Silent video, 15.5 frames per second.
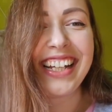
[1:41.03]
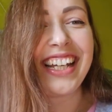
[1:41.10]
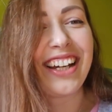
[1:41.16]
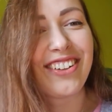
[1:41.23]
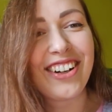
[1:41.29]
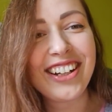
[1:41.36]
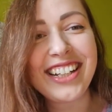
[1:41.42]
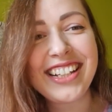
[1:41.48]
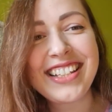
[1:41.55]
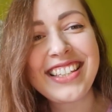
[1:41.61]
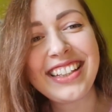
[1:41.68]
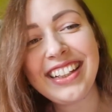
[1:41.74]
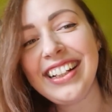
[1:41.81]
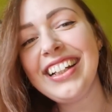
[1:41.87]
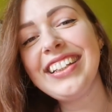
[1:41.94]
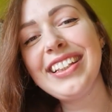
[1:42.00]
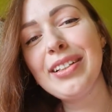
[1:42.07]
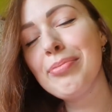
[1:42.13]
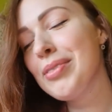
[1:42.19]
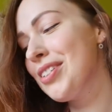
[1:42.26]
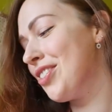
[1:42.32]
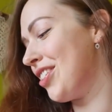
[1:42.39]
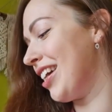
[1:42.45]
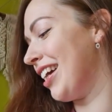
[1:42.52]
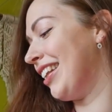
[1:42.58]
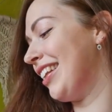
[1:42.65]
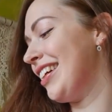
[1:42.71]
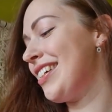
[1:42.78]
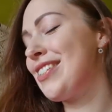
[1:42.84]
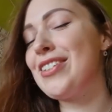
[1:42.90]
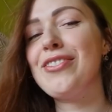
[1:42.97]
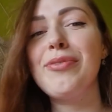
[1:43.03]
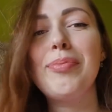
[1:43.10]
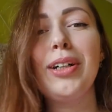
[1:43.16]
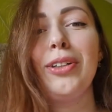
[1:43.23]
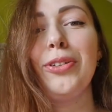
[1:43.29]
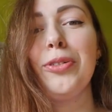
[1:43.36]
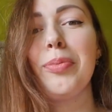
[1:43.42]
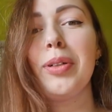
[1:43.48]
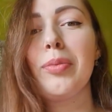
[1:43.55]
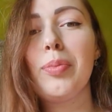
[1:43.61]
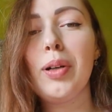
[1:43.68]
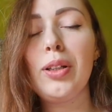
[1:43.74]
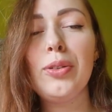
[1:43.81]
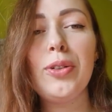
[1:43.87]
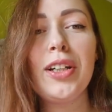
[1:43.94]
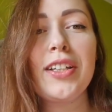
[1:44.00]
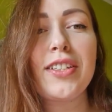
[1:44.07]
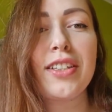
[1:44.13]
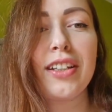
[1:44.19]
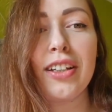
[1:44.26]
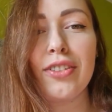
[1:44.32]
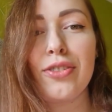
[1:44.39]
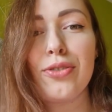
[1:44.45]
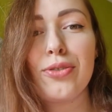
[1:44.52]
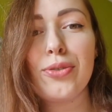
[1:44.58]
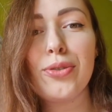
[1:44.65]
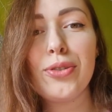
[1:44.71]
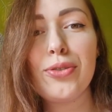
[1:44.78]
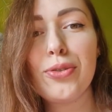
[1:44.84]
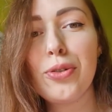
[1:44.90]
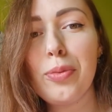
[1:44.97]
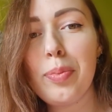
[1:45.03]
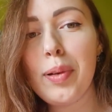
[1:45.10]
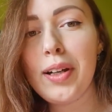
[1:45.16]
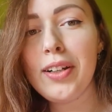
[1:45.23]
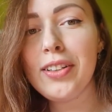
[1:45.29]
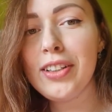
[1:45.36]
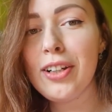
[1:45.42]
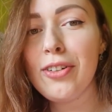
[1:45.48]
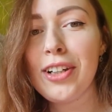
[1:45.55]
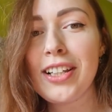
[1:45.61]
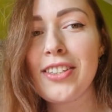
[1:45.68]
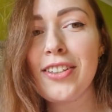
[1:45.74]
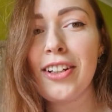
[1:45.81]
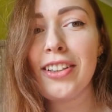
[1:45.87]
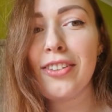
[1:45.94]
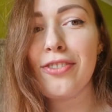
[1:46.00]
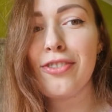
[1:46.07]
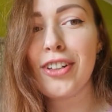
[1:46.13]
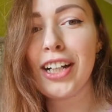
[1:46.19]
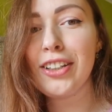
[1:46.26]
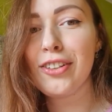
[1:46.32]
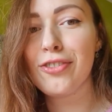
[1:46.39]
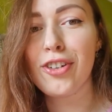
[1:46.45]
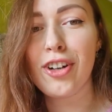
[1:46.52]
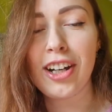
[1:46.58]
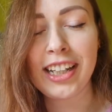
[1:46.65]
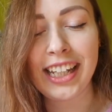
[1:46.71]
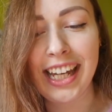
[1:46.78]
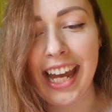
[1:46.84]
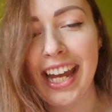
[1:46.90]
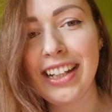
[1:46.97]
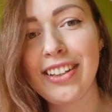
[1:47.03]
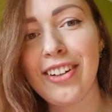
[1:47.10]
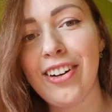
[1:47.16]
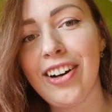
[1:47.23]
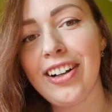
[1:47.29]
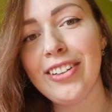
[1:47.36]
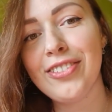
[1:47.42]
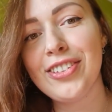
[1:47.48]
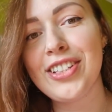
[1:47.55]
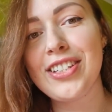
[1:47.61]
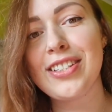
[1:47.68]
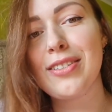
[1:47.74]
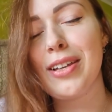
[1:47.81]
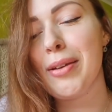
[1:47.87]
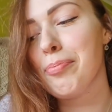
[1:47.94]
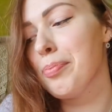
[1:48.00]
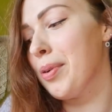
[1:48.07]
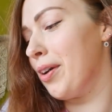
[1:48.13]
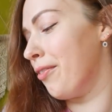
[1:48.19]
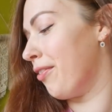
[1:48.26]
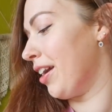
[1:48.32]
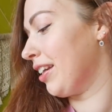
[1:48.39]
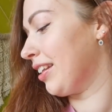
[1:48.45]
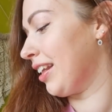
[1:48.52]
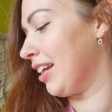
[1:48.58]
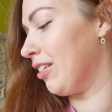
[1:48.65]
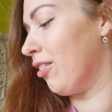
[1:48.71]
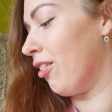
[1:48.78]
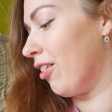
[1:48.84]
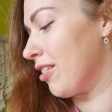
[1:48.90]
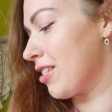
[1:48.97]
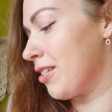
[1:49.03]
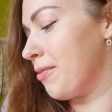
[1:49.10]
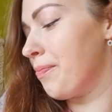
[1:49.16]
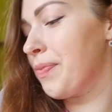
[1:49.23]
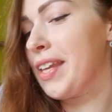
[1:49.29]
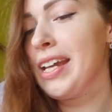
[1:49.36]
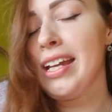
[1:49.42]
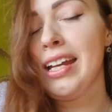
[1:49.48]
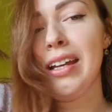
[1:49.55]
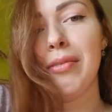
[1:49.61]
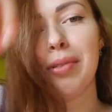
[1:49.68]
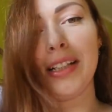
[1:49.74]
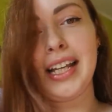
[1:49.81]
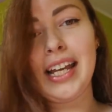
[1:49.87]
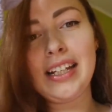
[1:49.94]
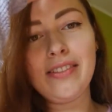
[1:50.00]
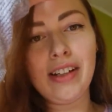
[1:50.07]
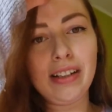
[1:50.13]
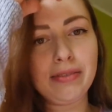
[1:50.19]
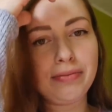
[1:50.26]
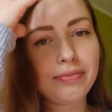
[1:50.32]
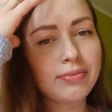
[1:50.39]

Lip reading: Yeah, Rocky's still a little bit jealous of Baloo, but Baloo is a true trooper, you know, he's not afraid of Rocky at all, which is perfect and awesome. But anyway,